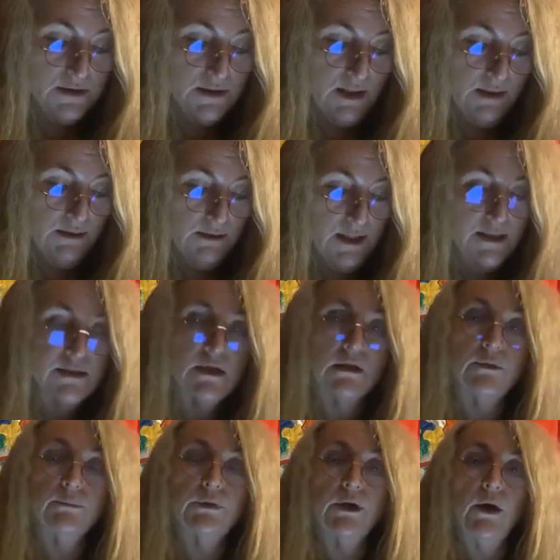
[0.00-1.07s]
and letting
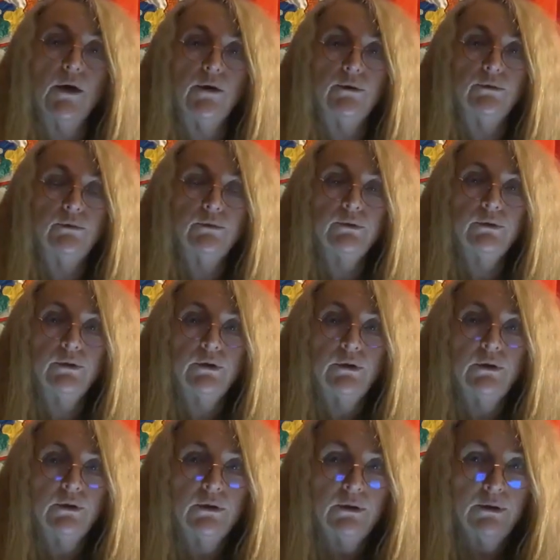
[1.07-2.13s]
them go.
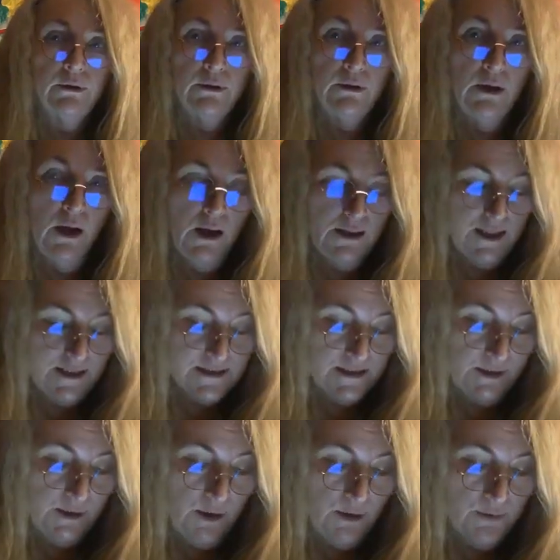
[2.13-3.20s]
I let
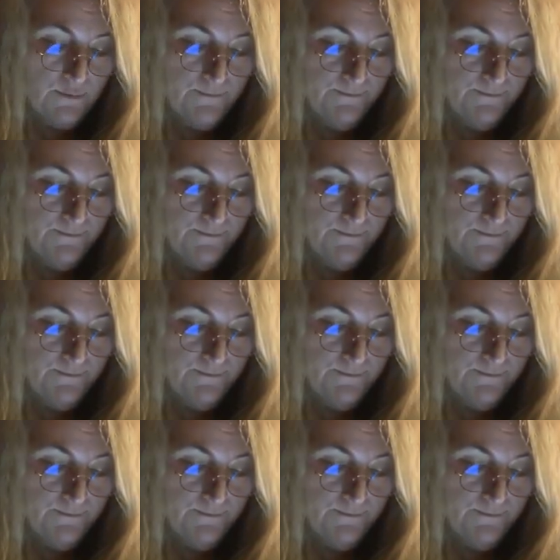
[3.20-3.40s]
it go.